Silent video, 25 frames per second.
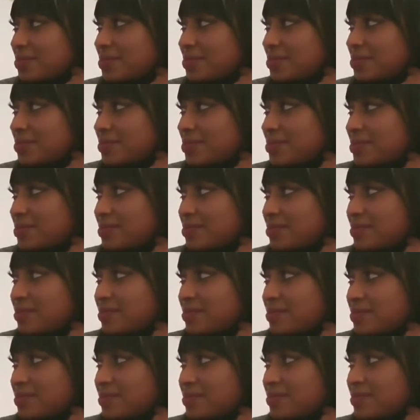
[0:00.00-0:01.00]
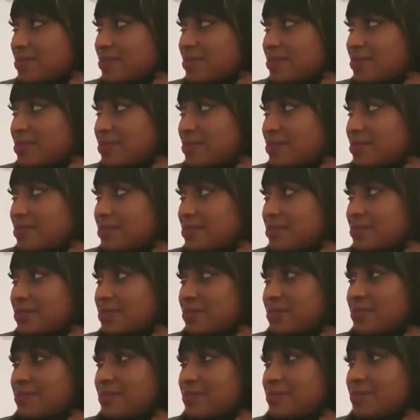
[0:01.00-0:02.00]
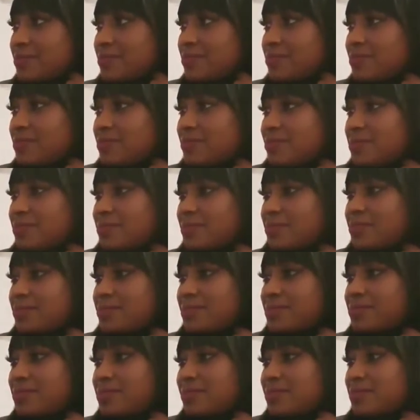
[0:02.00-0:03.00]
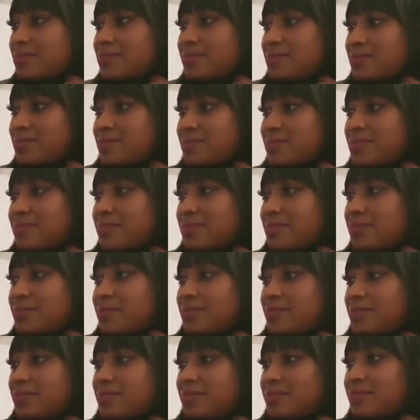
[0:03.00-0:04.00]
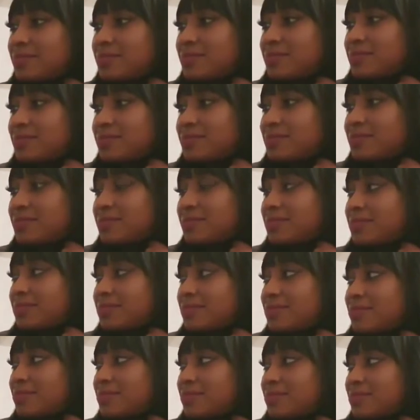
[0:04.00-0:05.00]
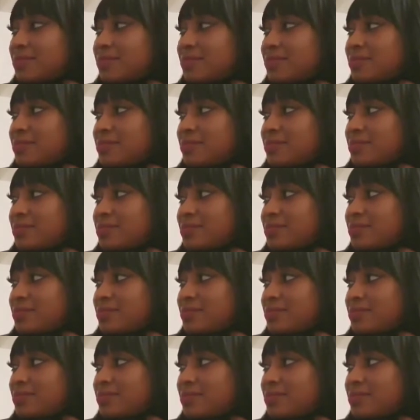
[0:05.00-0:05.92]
This person isn't speaking.